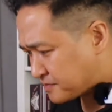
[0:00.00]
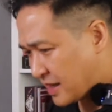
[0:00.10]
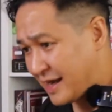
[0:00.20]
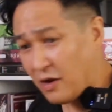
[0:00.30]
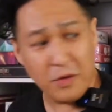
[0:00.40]

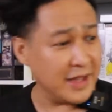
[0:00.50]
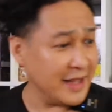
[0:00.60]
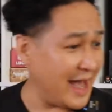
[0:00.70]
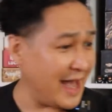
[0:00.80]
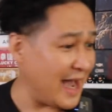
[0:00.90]
And not only
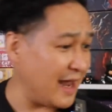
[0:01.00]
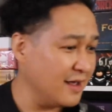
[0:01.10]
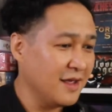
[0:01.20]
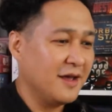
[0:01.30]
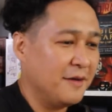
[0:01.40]
that,
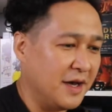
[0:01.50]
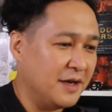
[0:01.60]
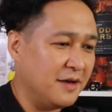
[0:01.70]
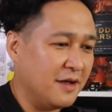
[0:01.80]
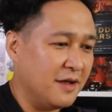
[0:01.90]

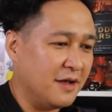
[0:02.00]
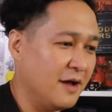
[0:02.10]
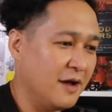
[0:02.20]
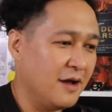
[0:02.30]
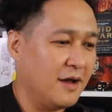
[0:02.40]
but
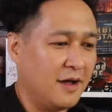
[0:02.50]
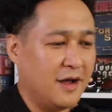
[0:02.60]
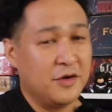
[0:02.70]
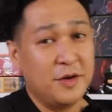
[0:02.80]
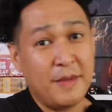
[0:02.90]

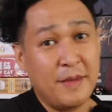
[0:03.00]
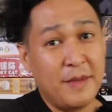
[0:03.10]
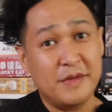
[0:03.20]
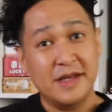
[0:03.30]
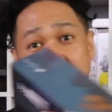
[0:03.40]
you remember
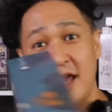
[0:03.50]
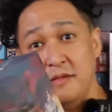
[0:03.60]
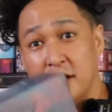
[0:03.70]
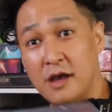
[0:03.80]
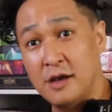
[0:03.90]
this game?